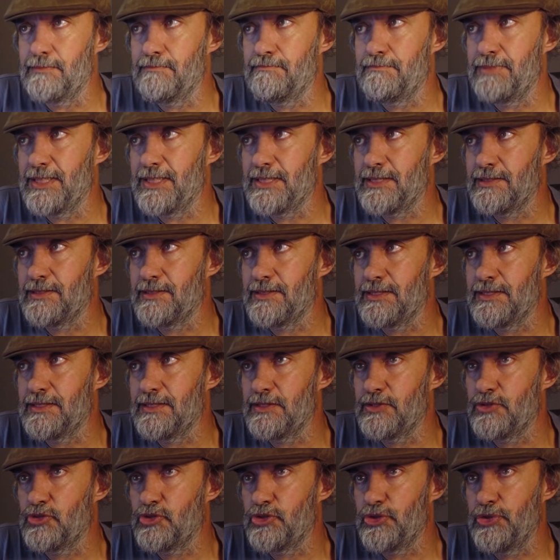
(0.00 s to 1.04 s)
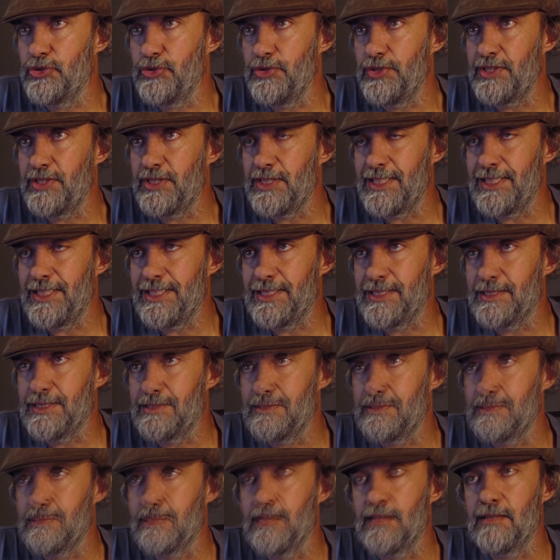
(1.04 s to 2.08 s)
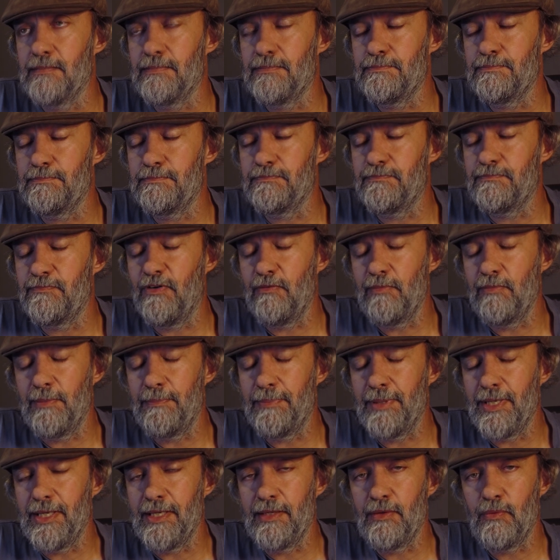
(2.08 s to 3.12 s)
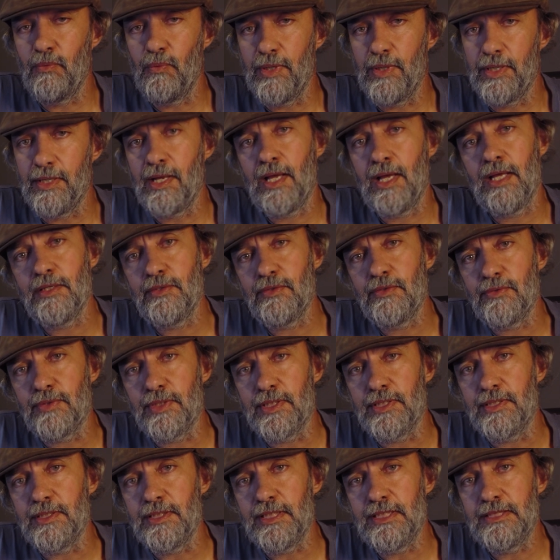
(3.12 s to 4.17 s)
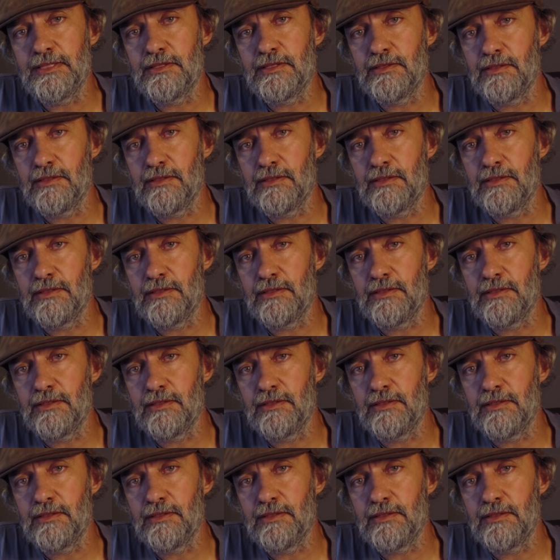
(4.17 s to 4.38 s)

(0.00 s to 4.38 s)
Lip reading: but the truth is the Fomapan 100 is